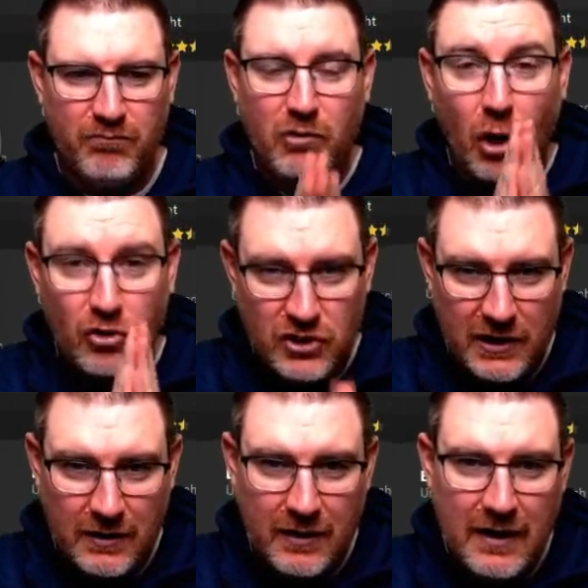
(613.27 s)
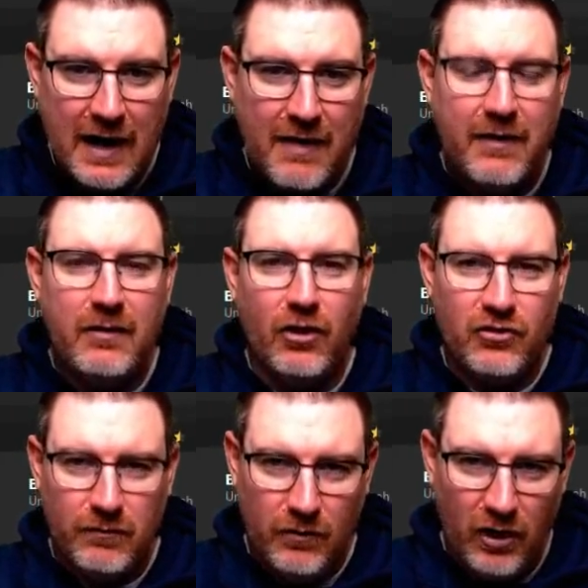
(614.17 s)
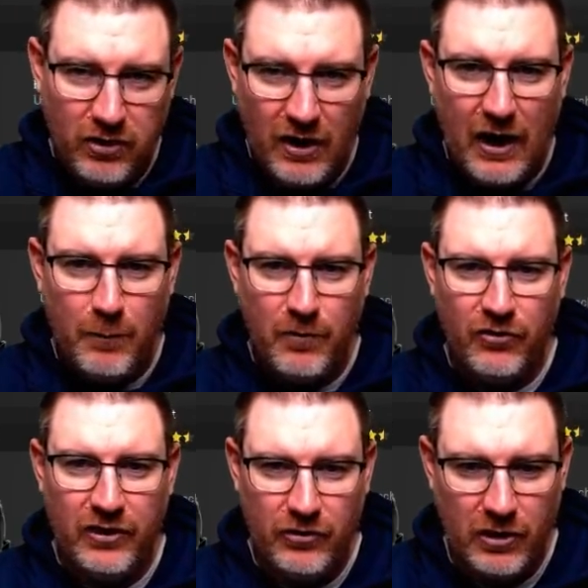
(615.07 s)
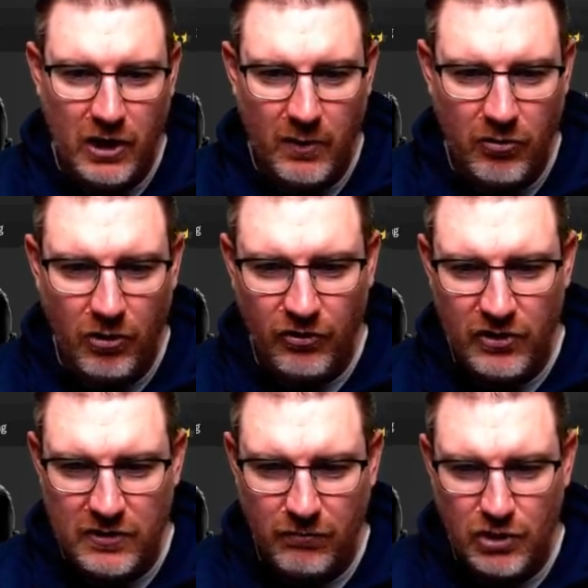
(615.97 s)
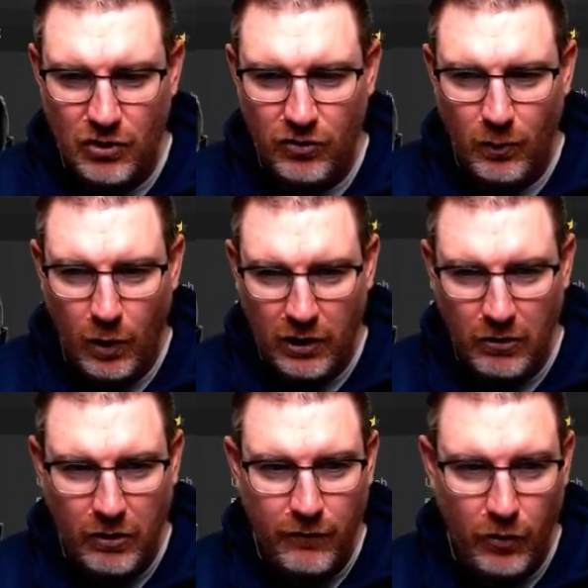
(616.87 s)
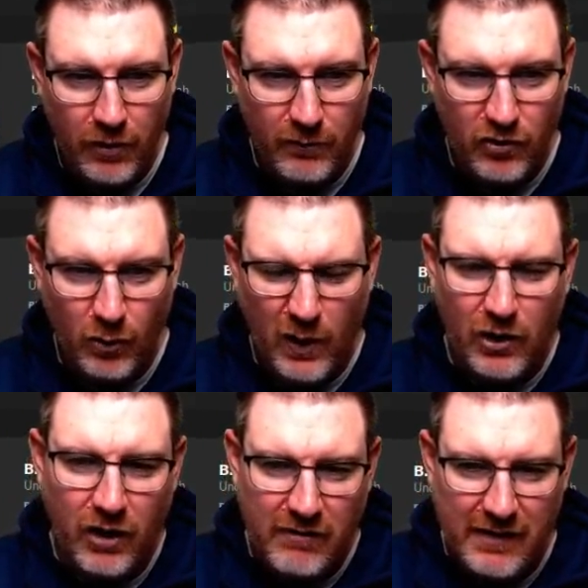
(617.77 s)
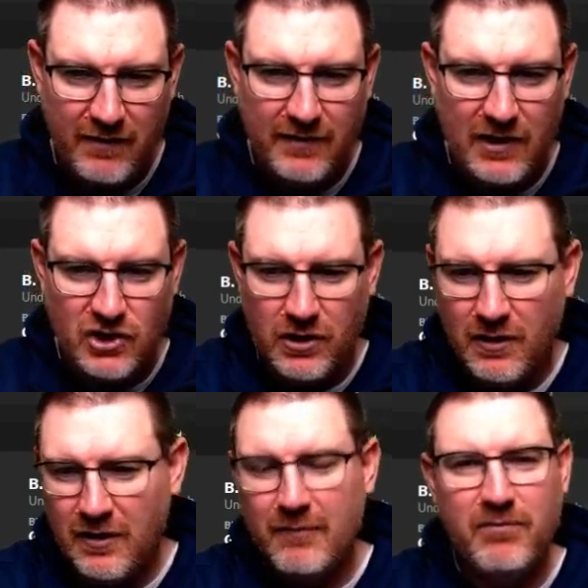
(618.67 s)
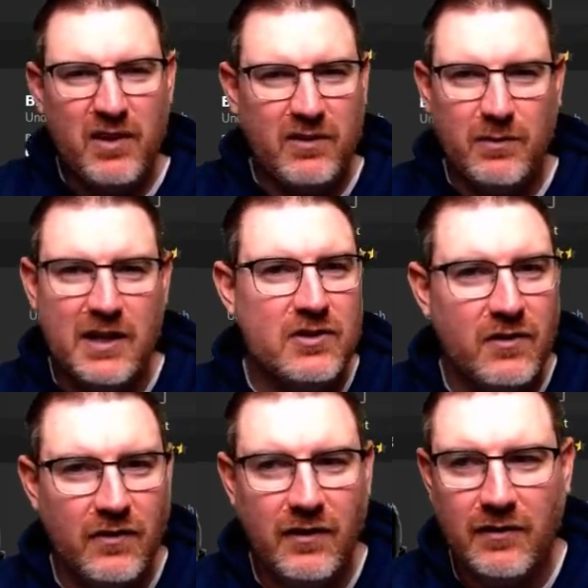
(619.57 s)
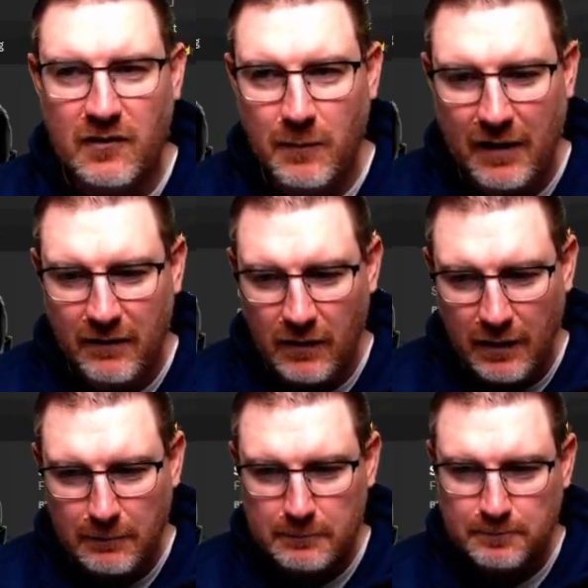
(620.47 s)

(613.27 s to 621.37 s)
coaching it, and then lots of helpers that sort of go across and just reduce the workload for them. So one guy running the session, then some teachers' assistants basically.